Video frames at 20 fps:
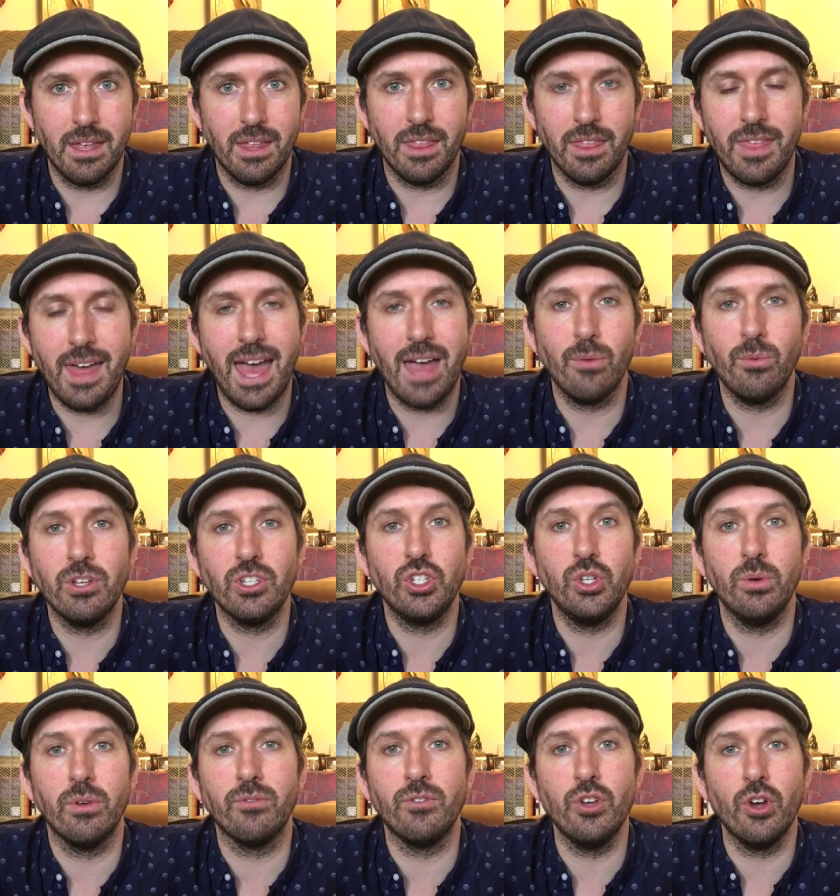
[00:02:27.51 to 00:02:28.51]
That which
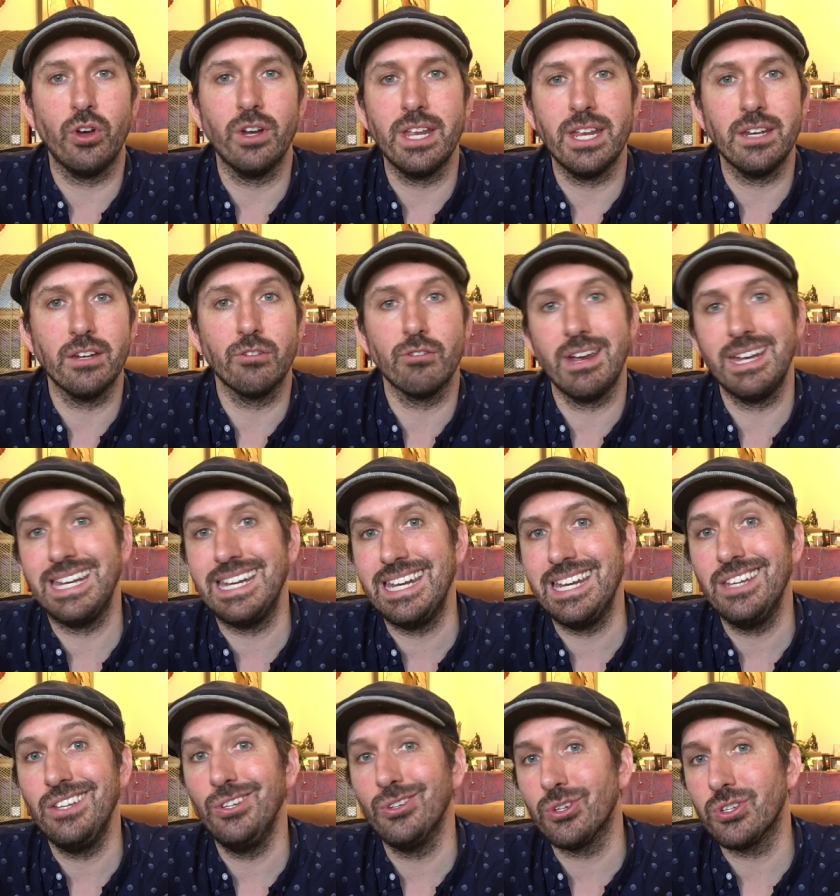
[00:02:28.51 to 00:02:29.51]
you have not integrated
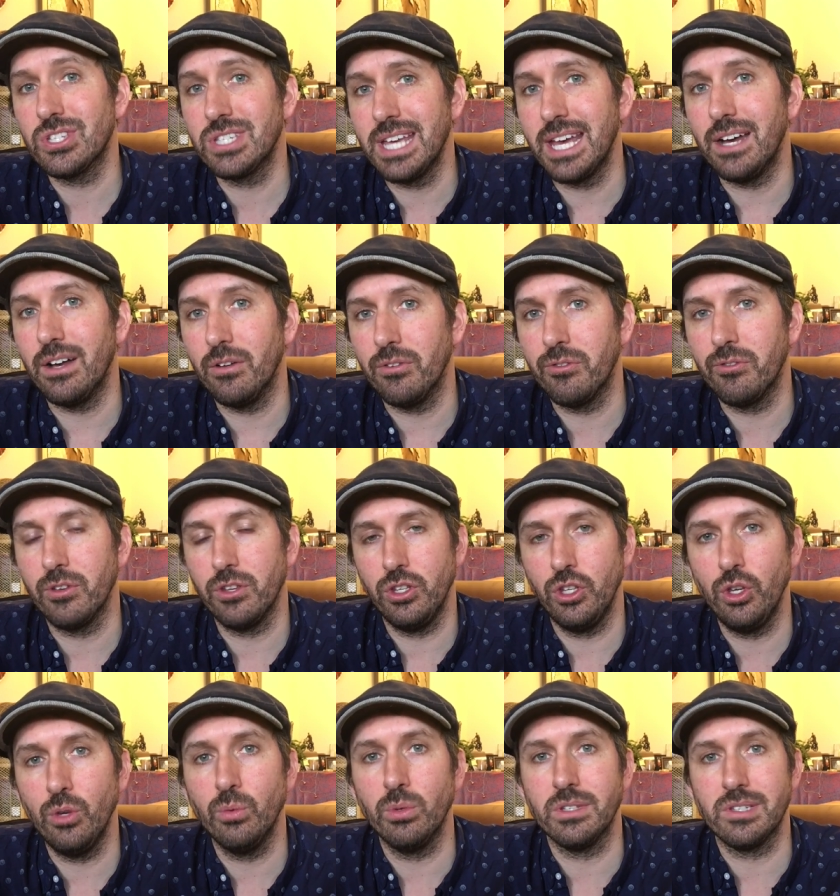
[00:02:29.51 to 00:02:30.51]
in yourself,
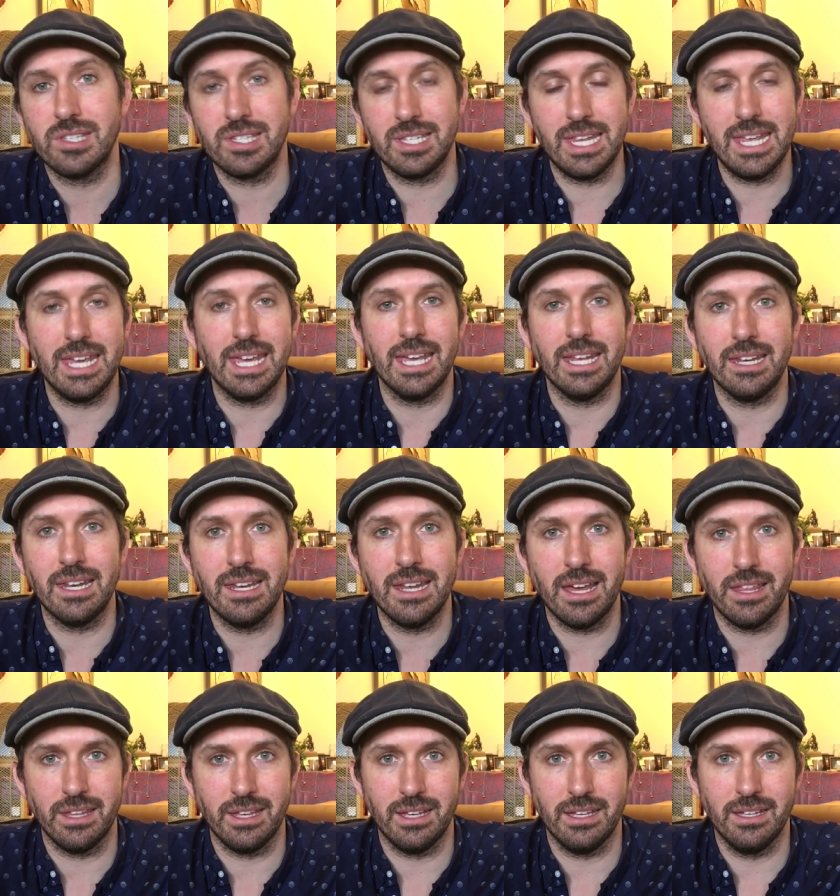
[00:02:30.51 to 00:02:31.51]
you will seek in
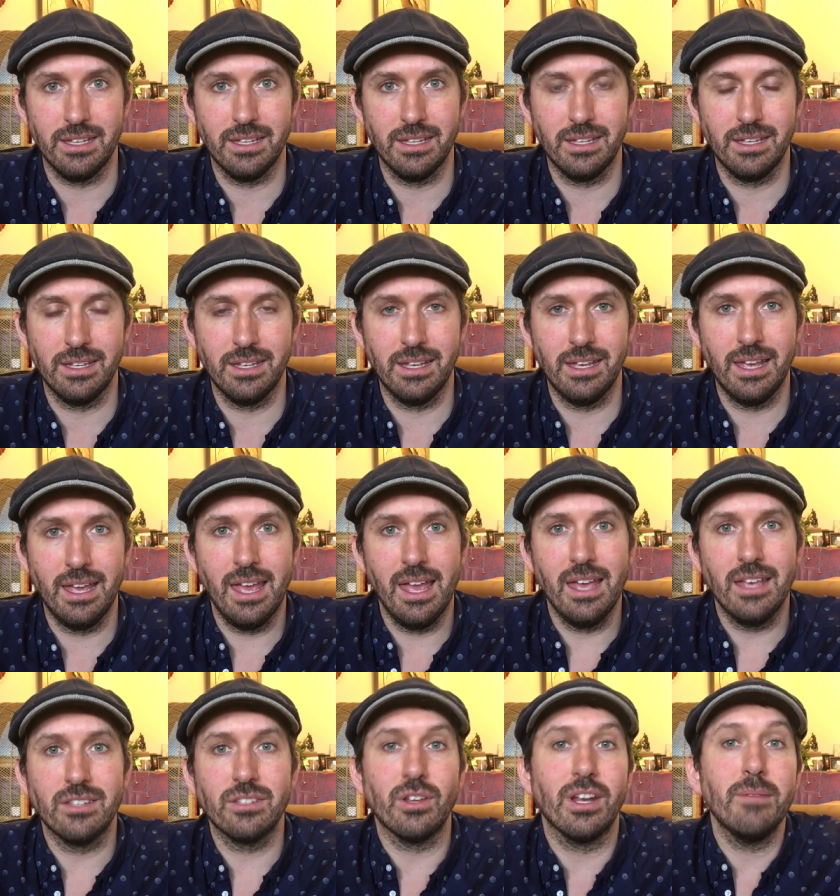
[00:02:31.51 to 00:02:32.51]
another.
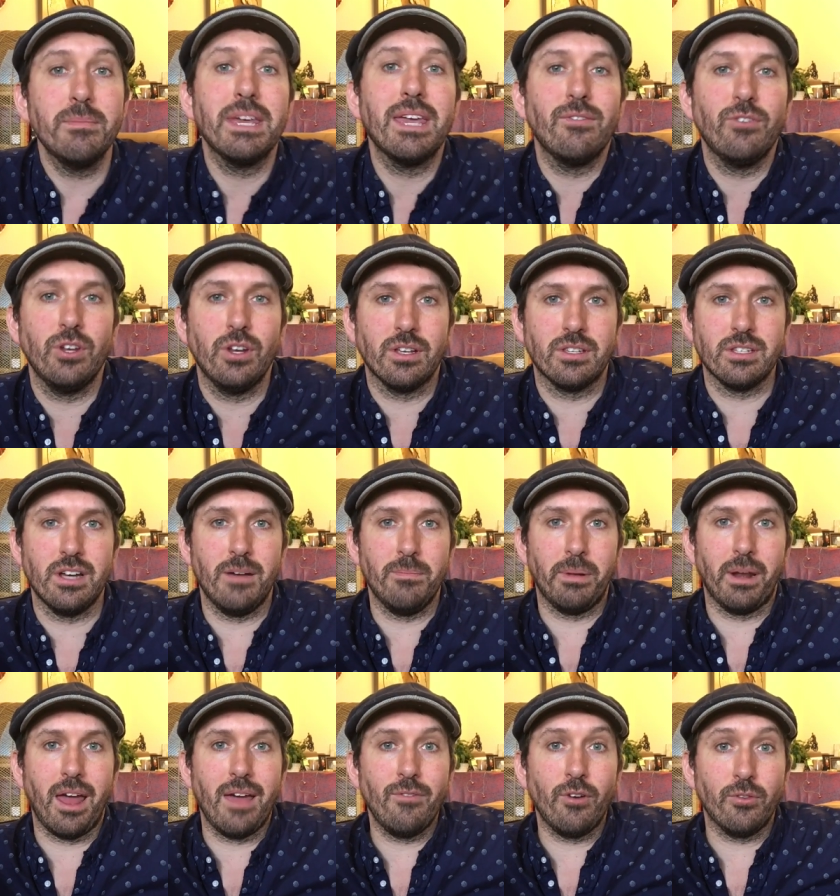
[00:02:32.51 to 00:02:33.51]
So let me give you an
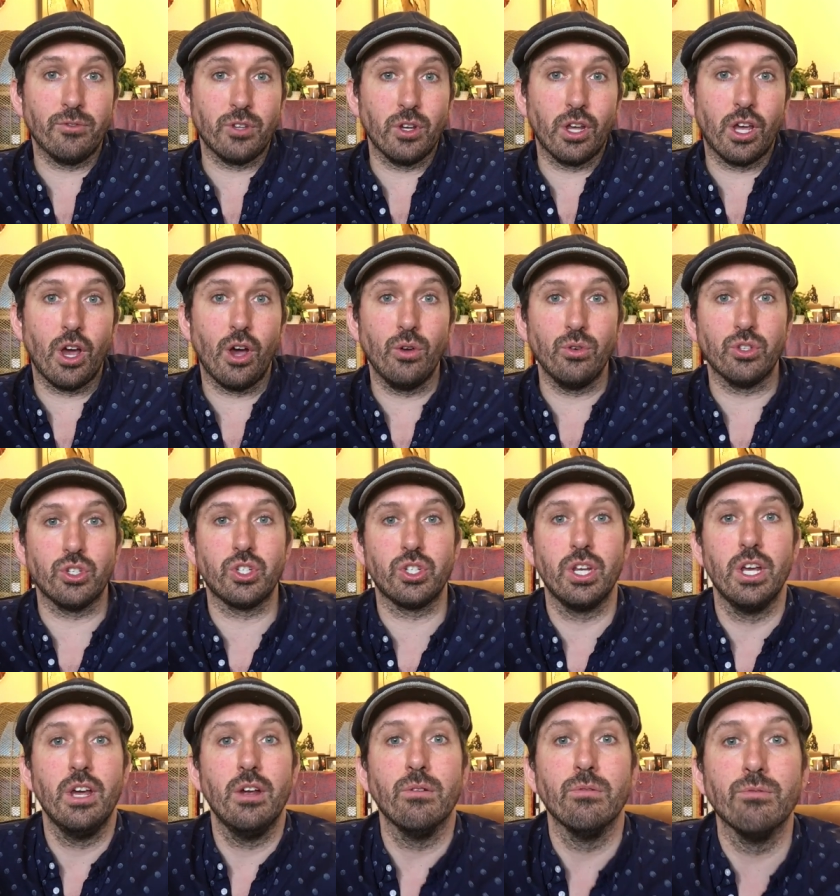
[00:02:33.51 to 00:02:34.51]
example. I've often coached
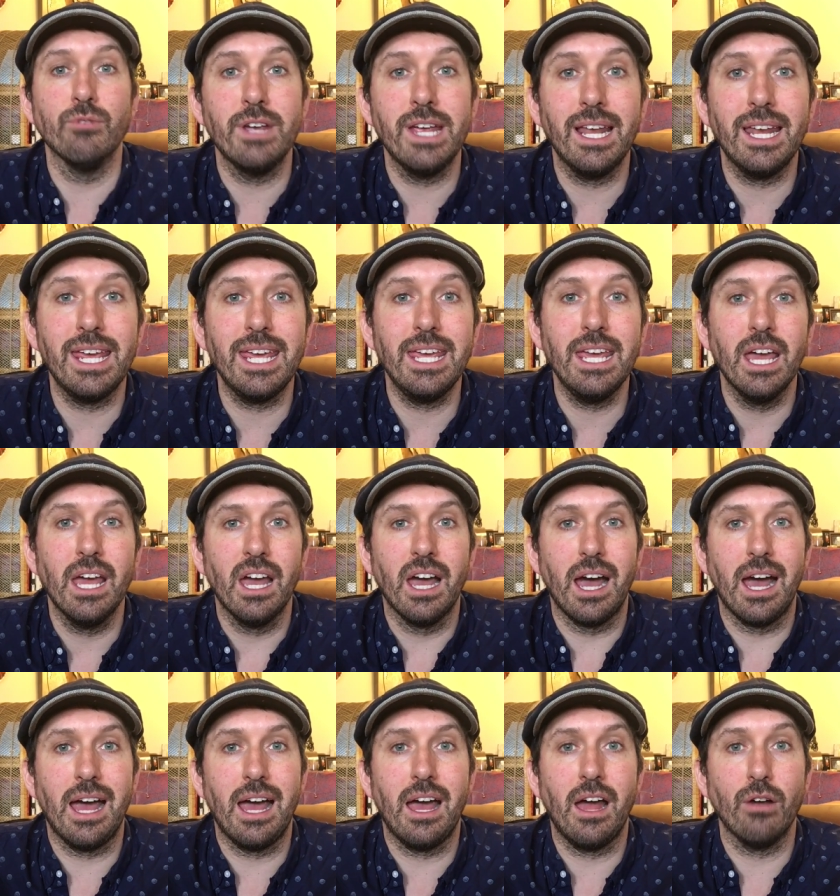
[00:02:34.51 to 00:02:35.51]
really
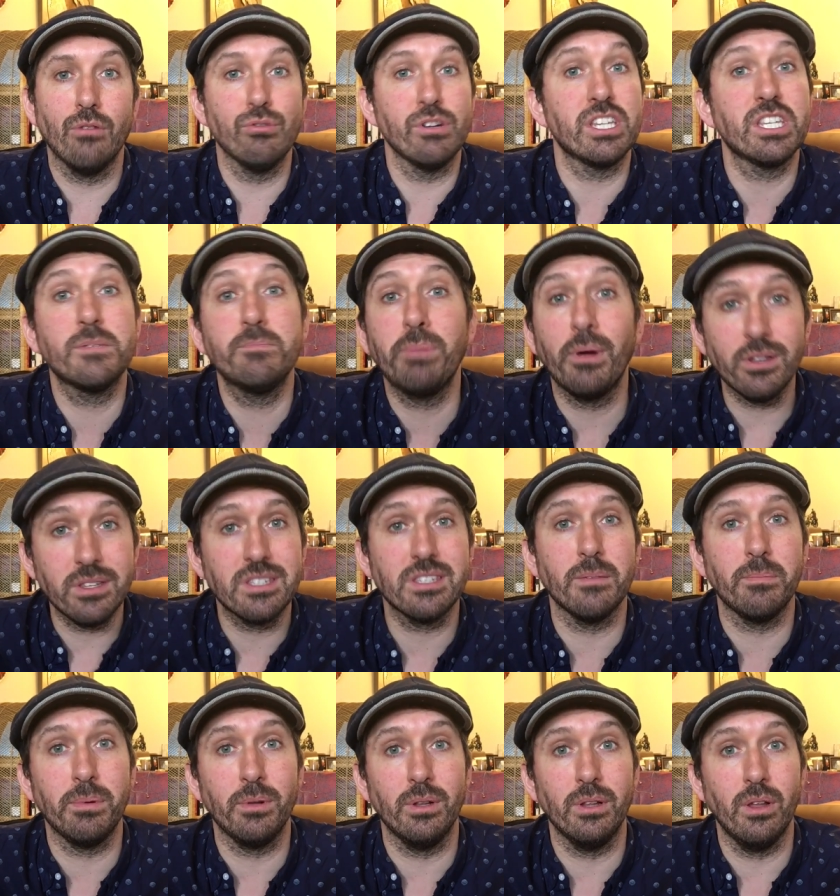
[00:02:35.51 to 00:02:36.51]

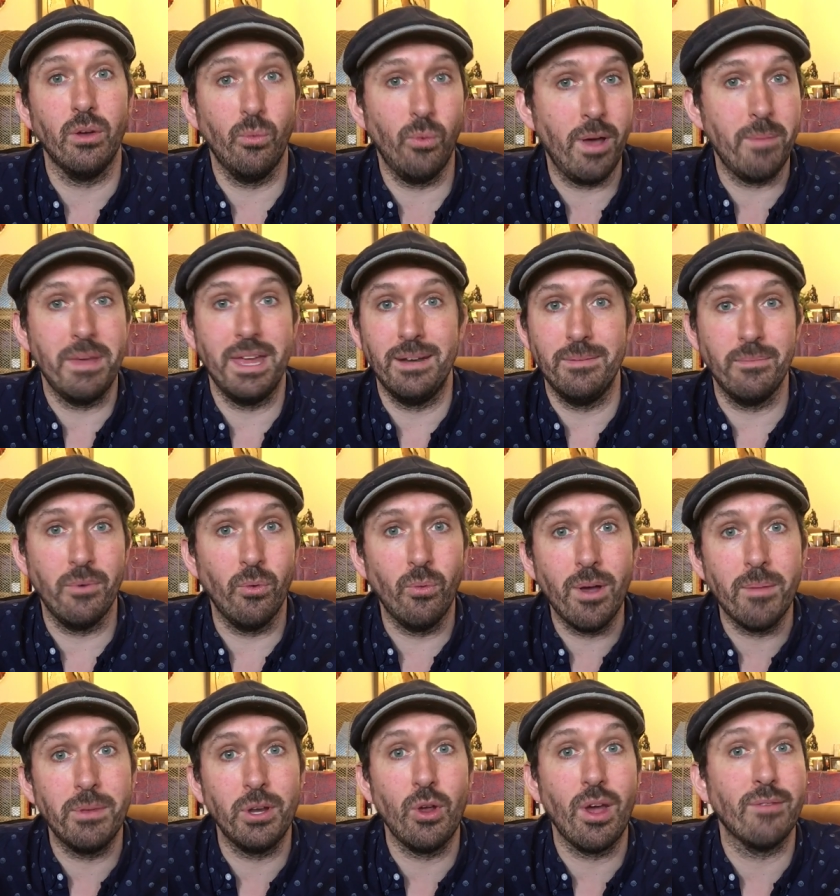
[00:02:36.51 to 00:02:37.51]
responsible women,
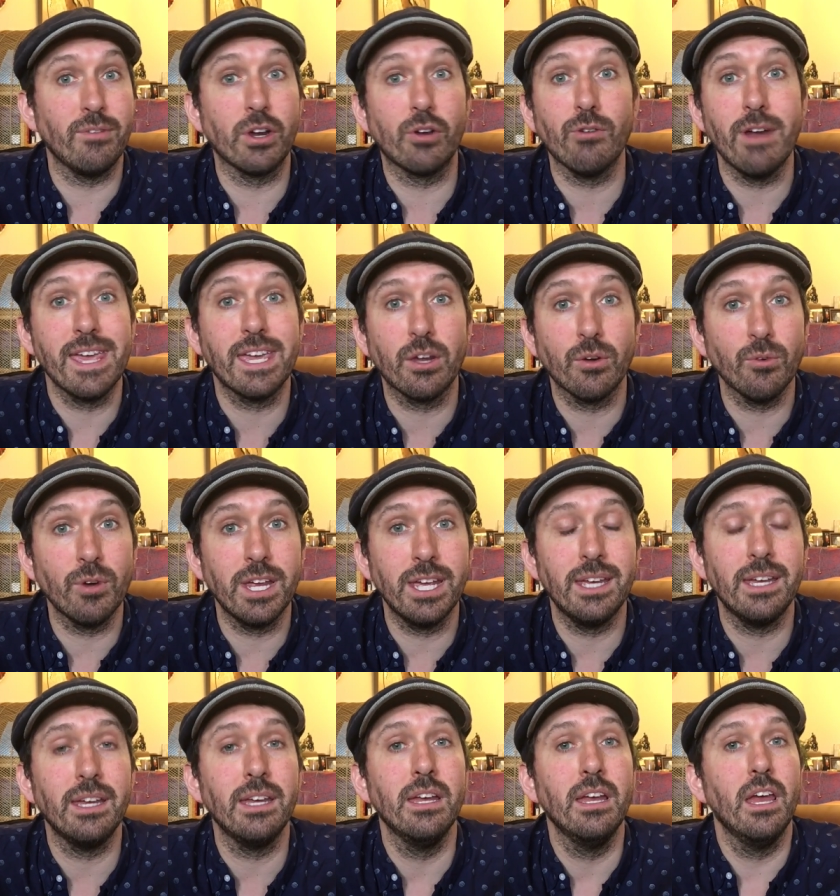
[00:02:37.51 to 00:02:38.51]
women who have a great
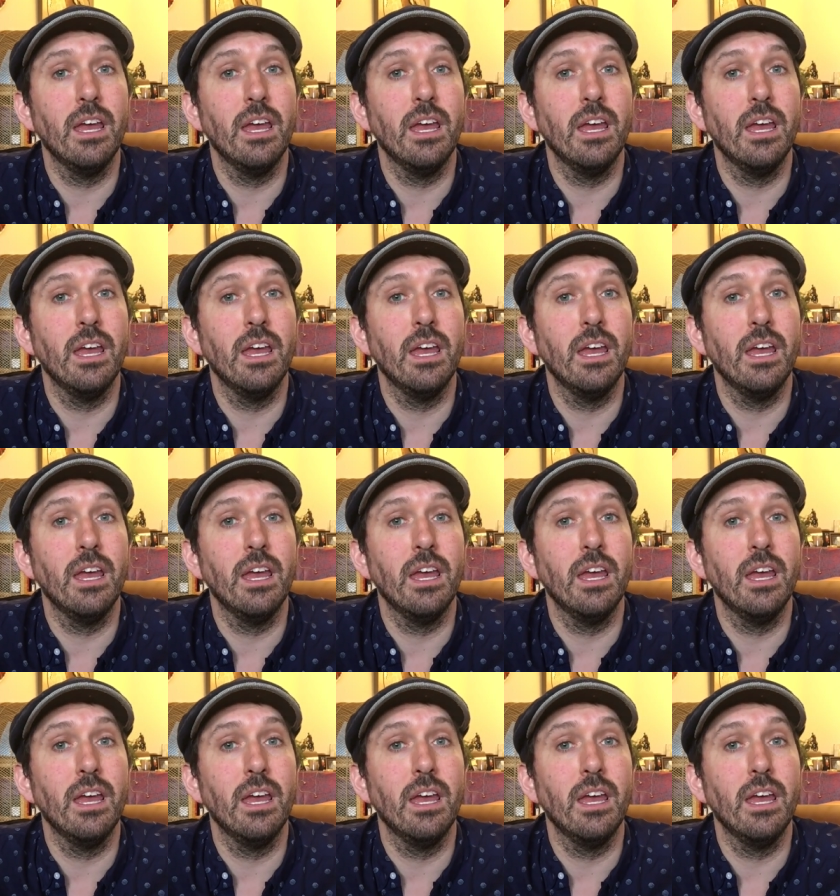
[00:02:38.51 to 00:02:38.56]
career,